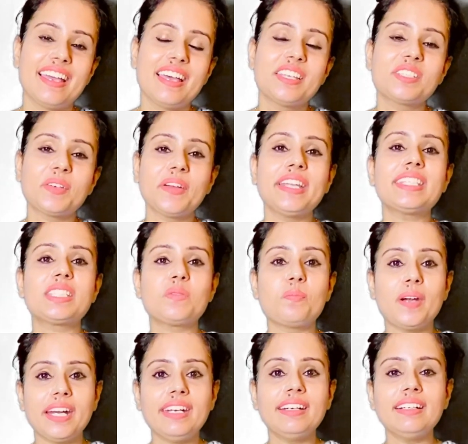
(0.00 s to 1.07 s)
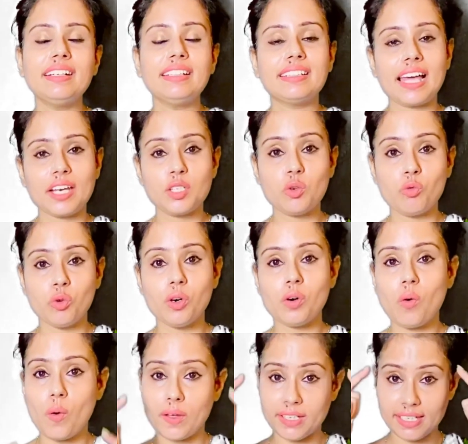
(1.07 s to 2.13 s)
So it's better that you work
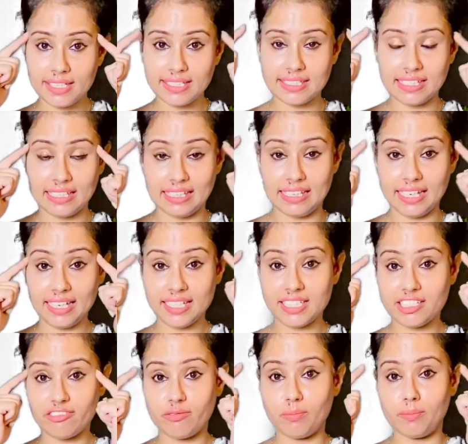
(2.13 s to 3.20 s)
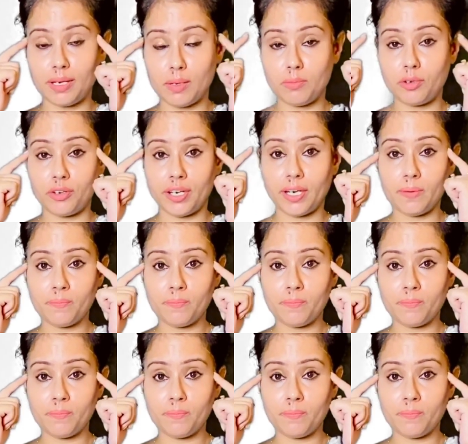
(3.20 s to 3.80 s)
on selective memory.